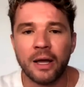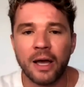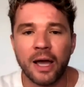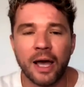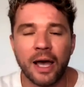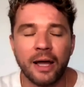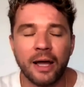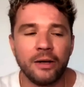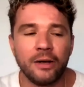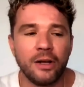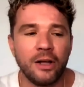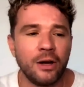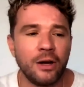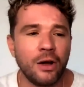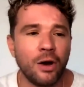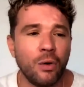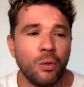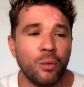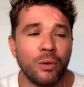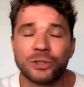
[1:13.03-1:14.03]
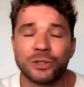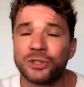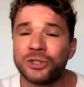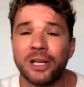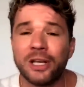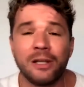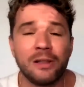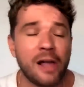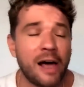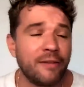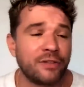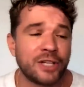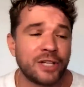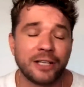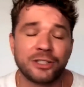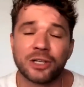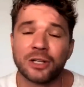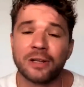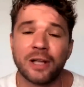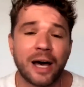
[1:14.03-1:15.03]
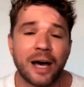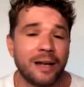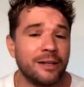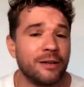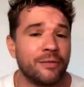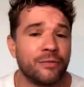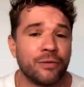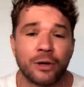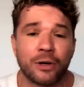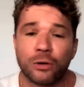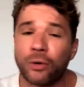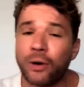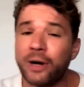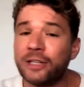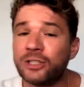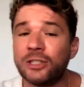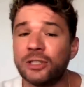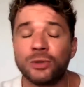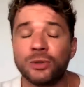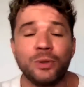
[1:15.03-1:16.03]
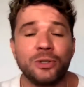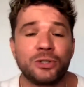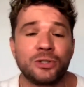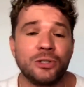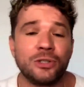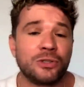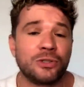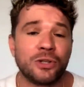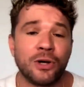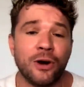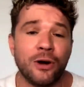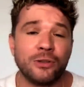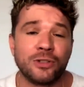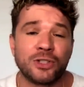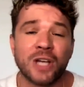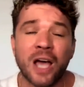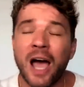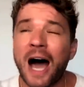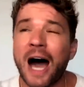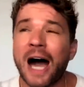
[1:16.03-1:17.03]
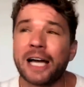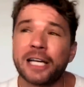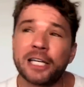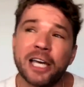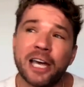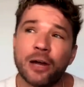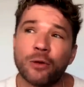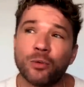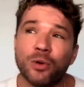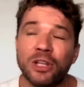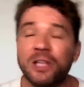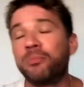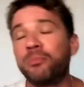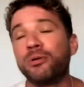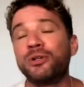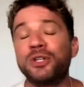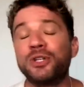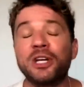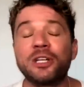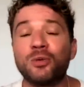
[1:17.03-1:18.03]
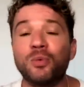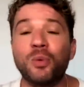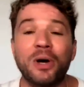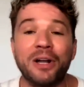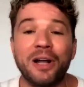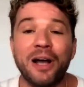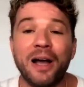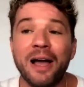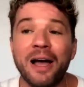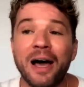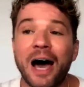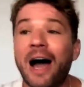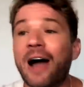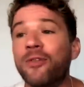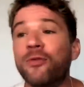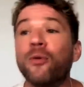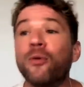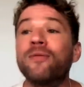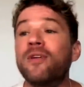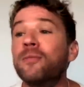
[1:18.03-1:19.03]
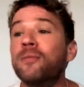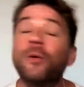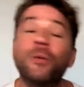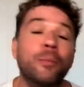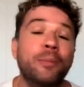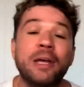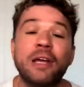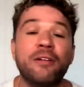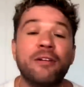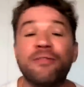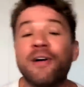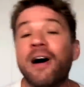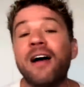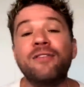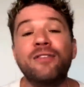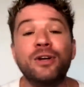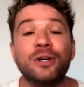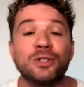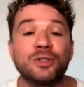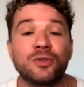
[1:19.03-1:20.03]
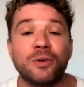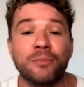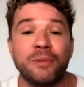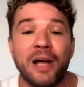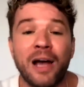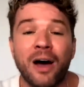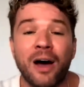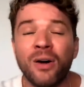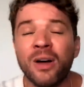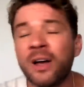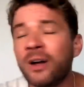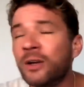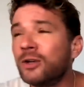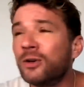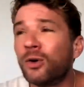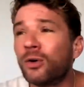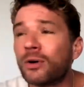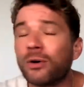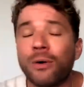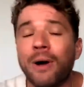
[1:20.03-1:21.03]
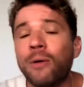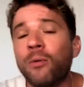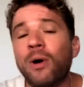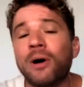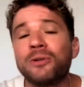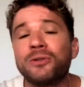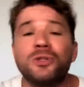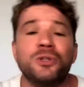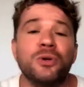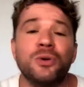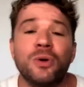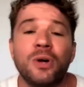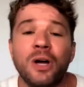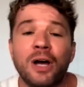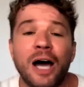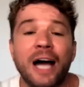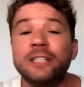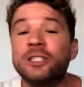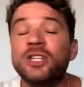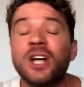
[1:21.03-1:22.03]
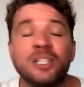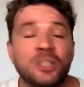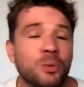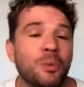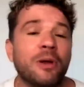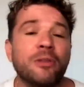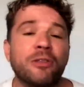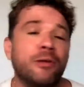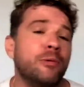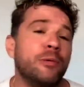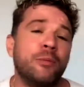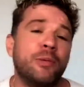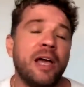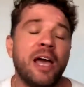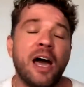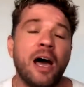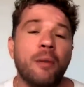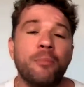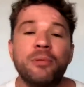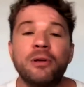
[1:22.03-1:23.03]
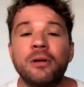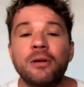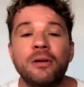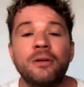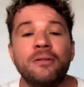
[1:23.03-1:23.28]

And, you know, we'll see. Life takes a lot of different crazy twists and turns. I can't really predict what either of them will be five years from now, nor do I want to. I just want them to be happy.